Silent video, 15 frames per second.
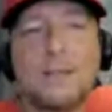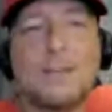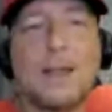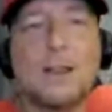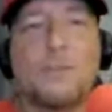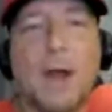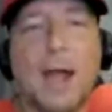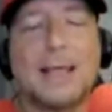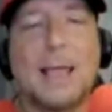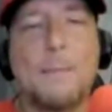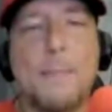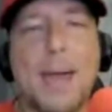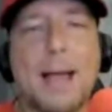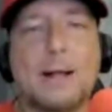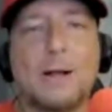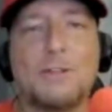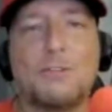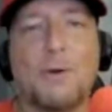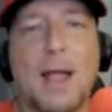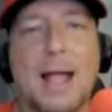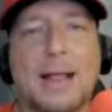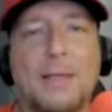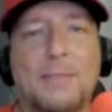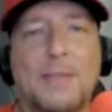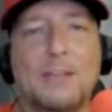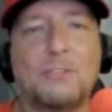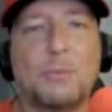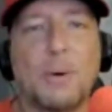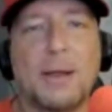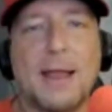he's going to try to get back on track in
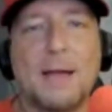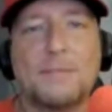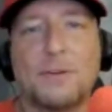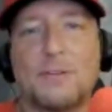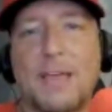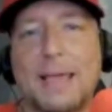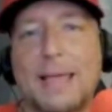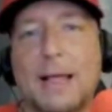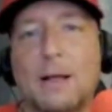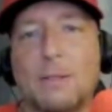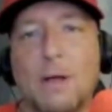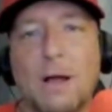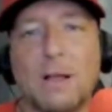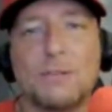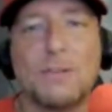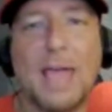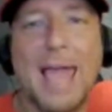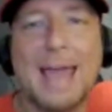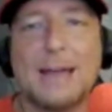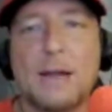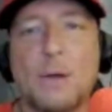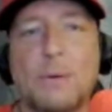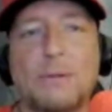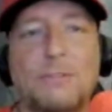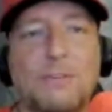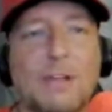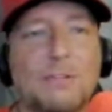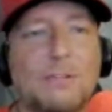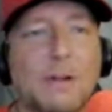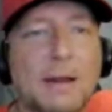this one after taking a loss and a no
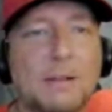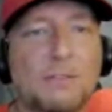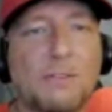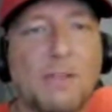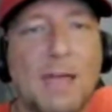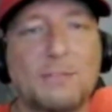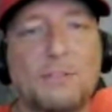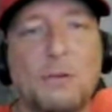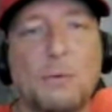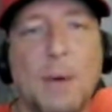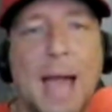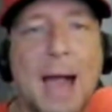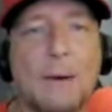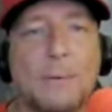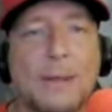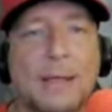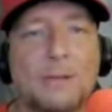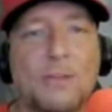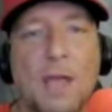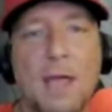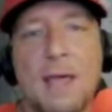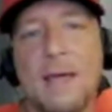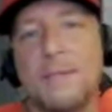decision in his last two outings.